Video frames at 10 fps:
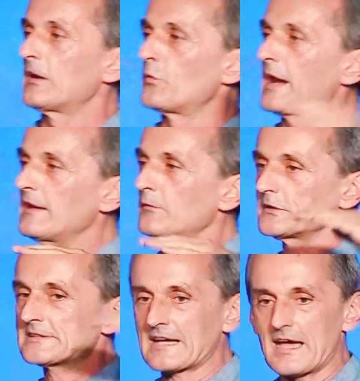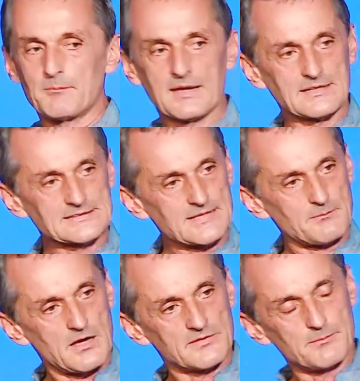Rain was coming and
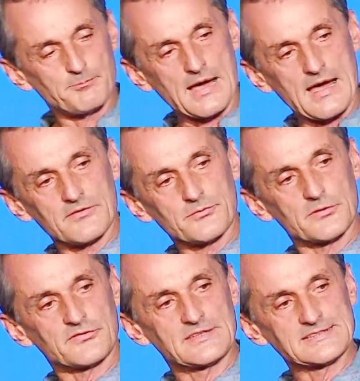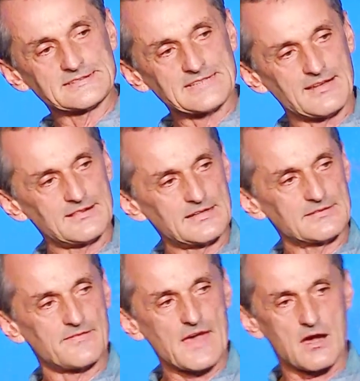somehow the path was
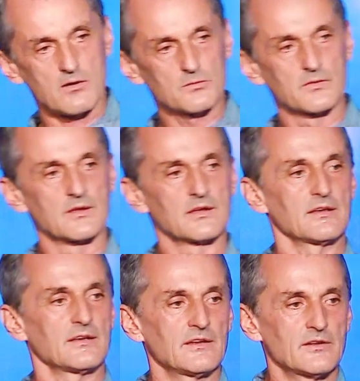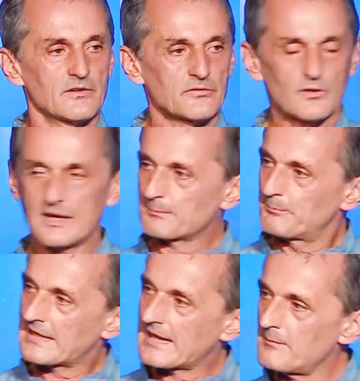descending down. So I
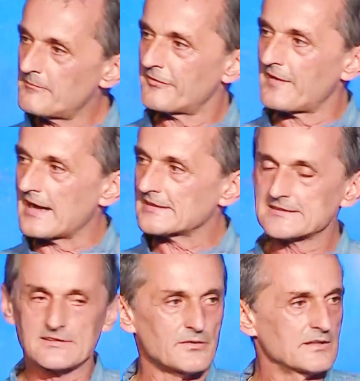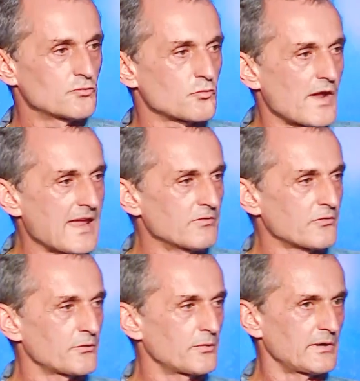became faster and ran
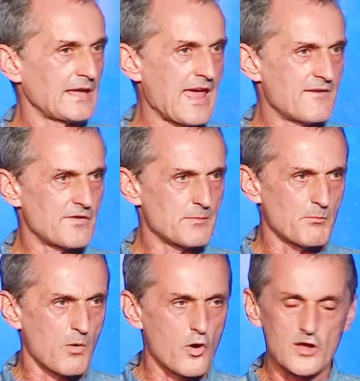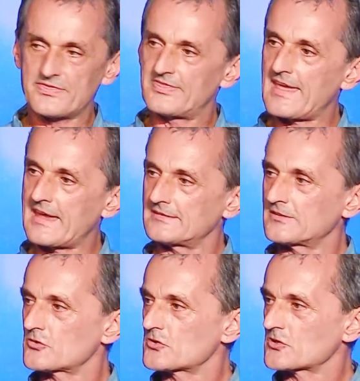through ever more dense